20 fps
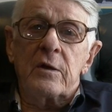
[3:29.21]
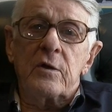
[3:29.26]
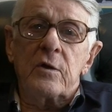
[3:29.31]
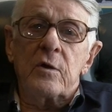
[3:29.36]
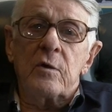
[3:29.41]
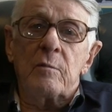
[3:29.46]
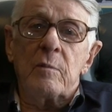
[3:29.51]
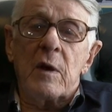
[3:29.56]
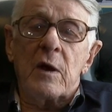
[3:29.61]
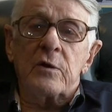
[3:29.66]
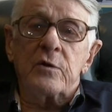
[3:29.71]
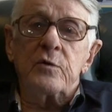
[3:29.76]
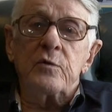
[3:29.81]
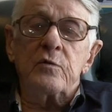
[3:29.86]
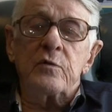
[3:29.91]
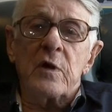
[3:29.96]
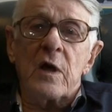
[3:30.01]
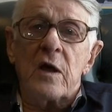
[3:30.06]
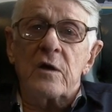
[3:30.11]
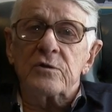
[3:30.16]
And there are
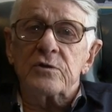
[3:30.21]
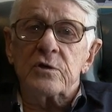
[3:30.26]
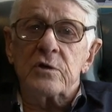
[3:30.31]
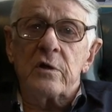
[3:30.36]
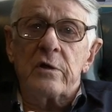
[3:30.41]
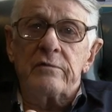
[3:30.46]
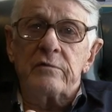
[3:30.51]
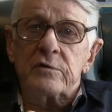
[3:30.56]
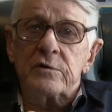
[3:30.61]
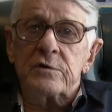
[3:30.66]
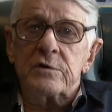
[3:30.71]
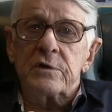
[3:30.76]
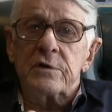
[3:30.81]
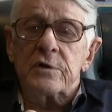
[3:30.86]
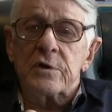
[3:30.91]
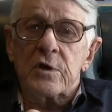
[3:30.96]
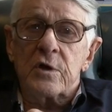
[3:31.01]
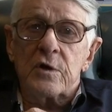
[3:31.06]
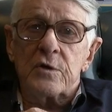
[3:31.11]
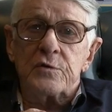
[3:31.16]
about 2,000 of
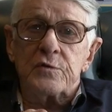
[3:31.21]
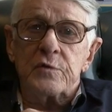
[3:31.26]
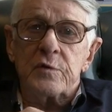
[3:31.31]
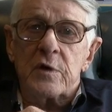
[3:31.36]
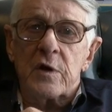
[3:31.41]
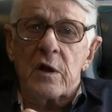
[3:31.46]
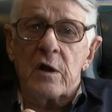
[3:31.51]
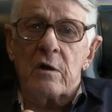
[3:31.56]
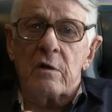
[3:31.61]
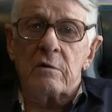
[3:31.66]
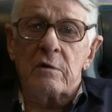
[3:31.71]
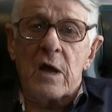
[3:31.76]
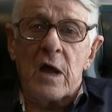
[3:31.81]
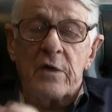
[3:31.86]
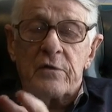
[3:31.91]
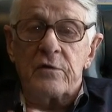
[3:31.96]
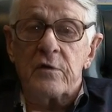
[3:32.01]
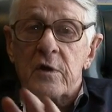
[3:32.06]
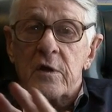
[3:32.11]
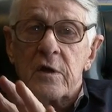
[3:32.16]
us in the country now,
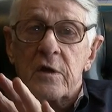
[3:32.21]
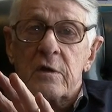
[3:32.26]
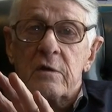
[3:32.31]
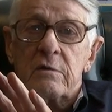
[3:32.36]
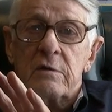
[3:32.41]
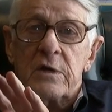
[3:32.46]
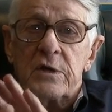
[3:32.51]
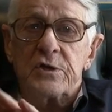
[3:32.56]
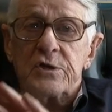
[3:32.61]
I think.